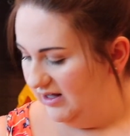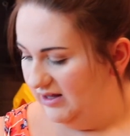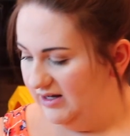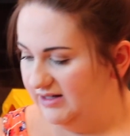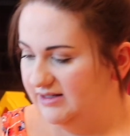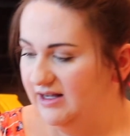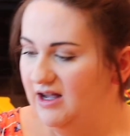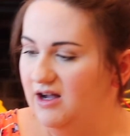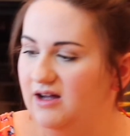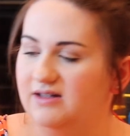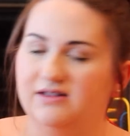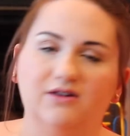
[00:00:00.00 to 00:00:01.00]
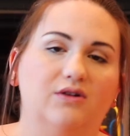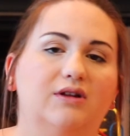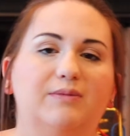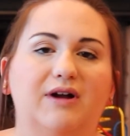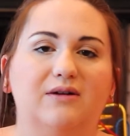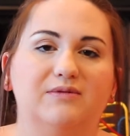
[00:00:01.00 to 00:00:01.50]
The next thing I got is the only
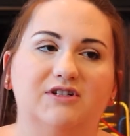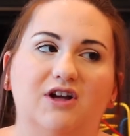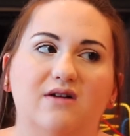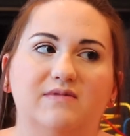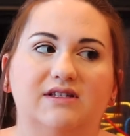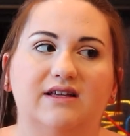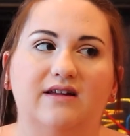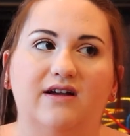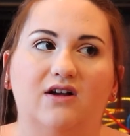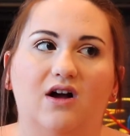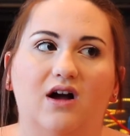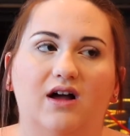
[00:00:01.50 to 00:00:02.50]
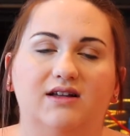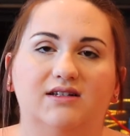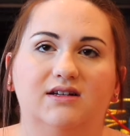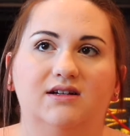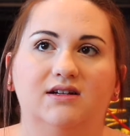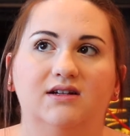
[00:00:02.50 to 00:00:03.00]
pair of pajamas that I got,
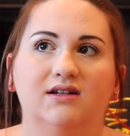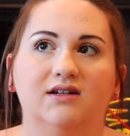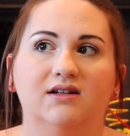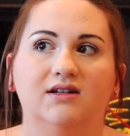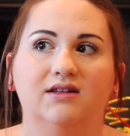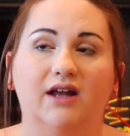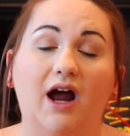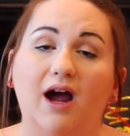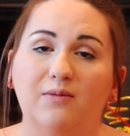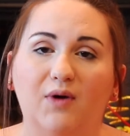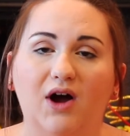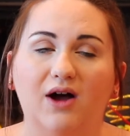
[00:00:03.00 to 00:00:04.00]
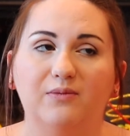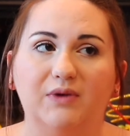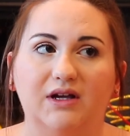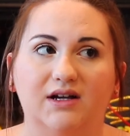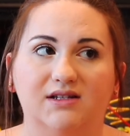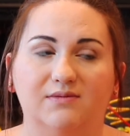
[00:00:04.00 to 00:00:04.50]
that I bought,
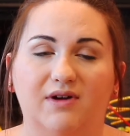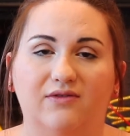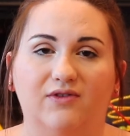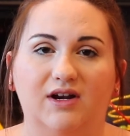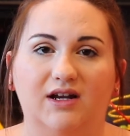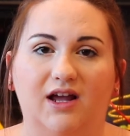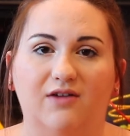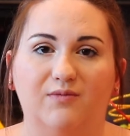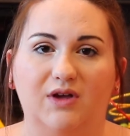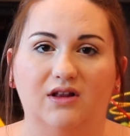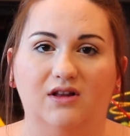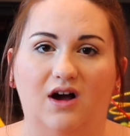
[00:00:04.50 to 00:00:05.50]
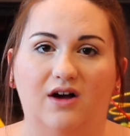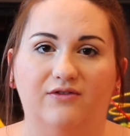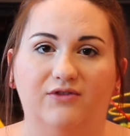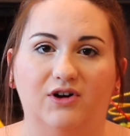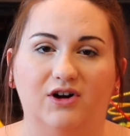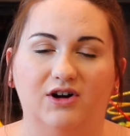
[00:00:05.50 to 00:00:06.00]
because my friend gave me a lot
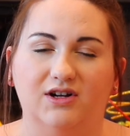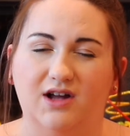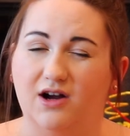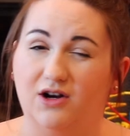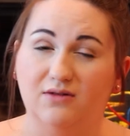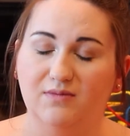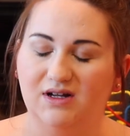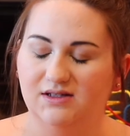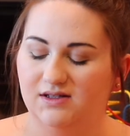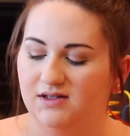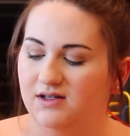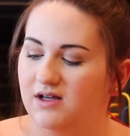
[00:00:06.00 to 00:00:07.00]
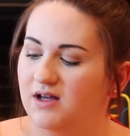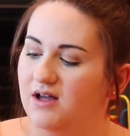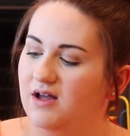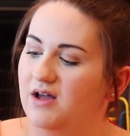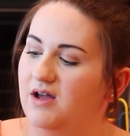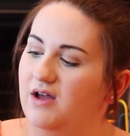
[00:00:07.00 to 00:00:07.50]
for her younger months.
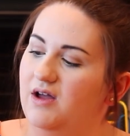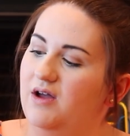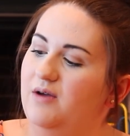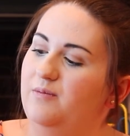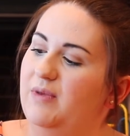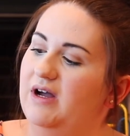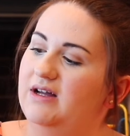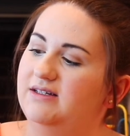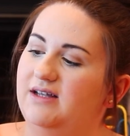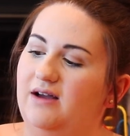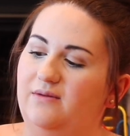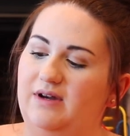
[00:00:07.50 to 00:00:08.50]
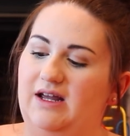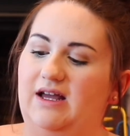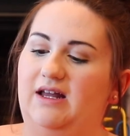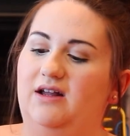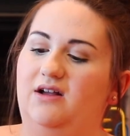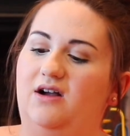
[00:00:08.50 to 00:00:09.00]
But I went
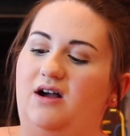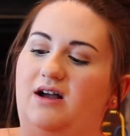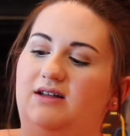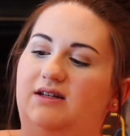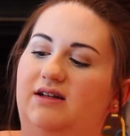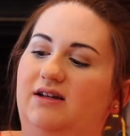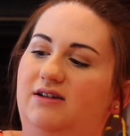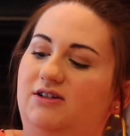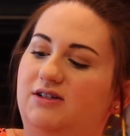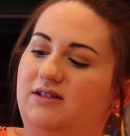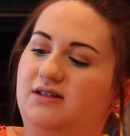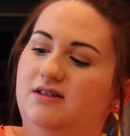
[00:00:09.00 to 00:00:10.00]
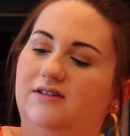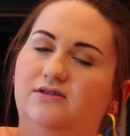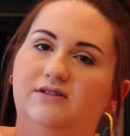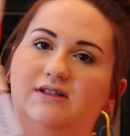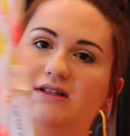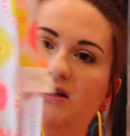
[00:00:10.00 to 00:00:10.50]
ahead and got just this
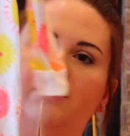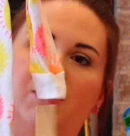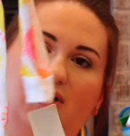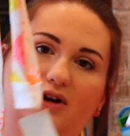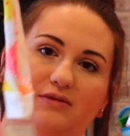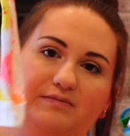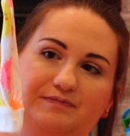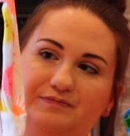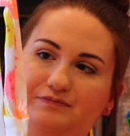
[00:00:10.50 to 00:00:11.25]
little sleeper.